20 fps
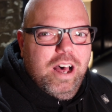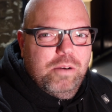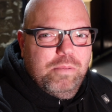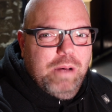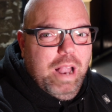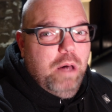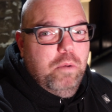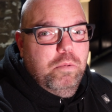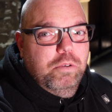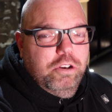
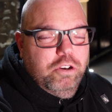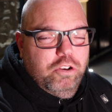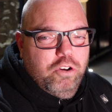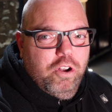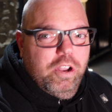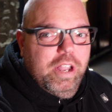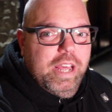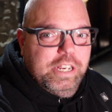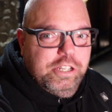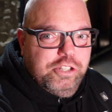well, I wouldn't
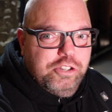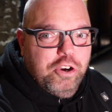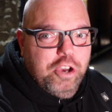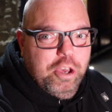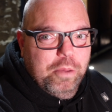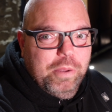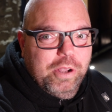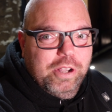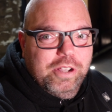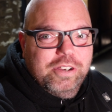call it
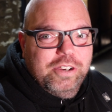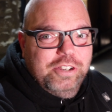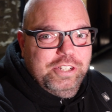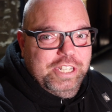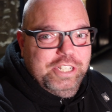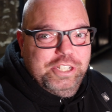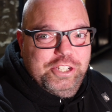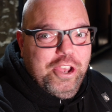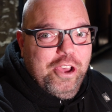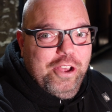enjoyable, because
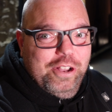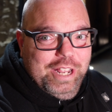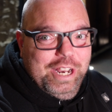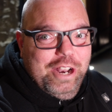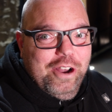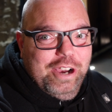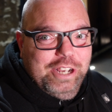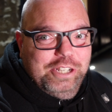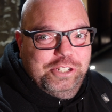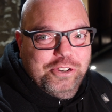it's certainly
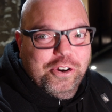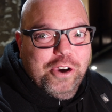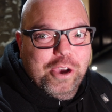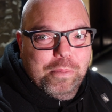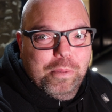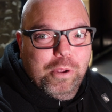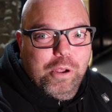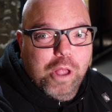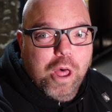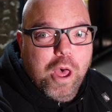not
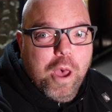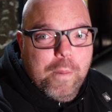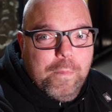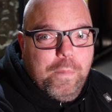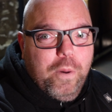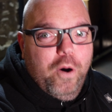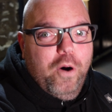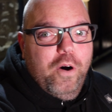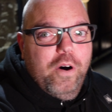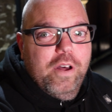enjoyable,
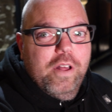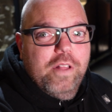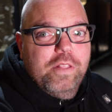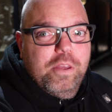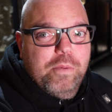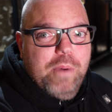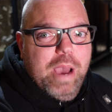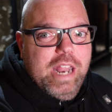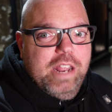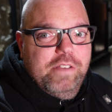but
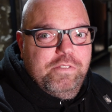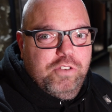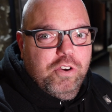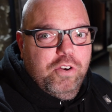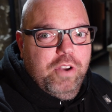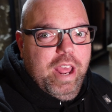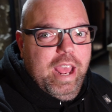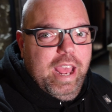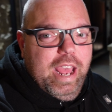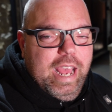the way they've
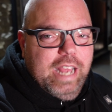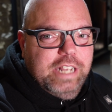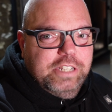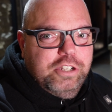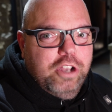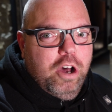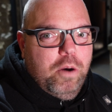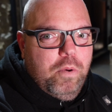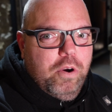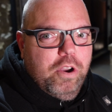done it,
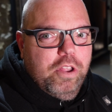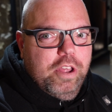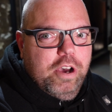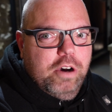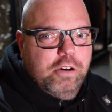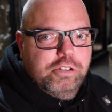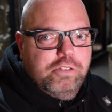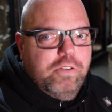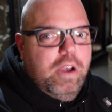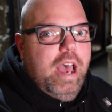it's not one of
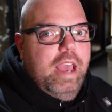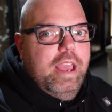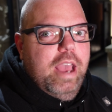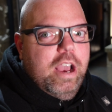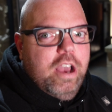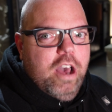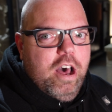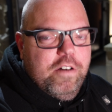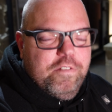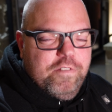those, right, I
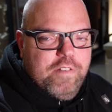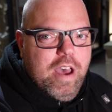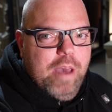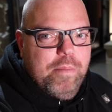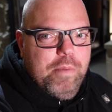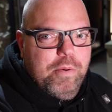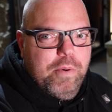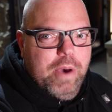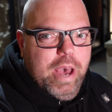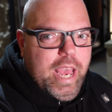can't
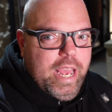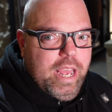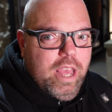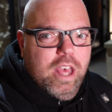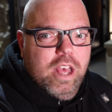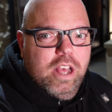find my way,